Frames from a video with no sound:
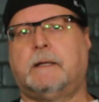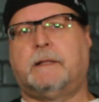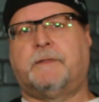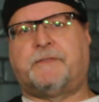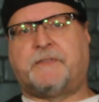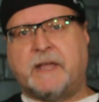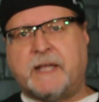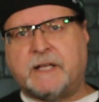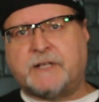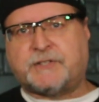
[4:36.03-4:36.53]

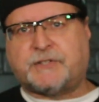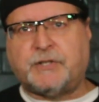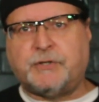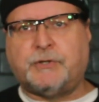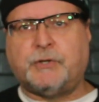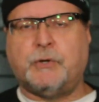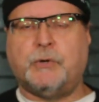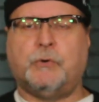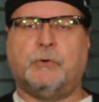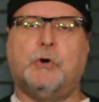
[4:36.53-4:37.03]
Things to
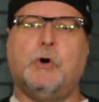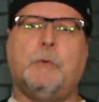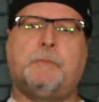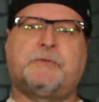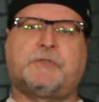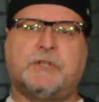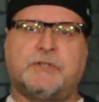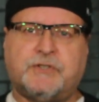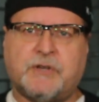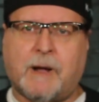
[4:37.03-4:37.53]
do, hoops
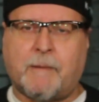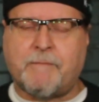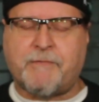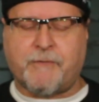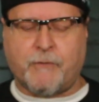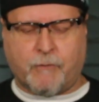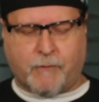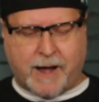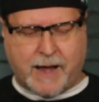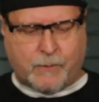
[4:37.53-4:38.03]
to jump
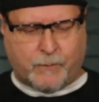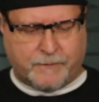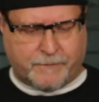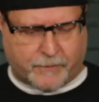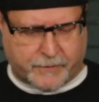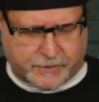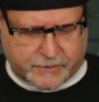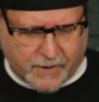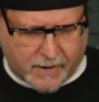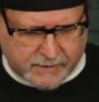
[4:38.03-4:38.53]
through, right? We've
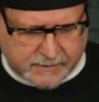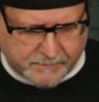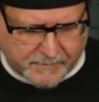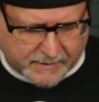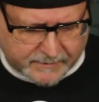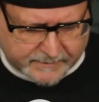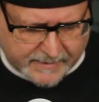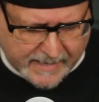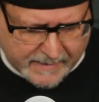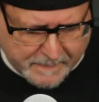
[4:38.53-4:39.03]
already talked
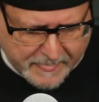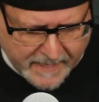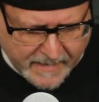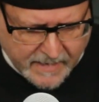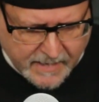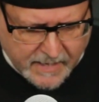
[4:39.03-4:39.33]
about that.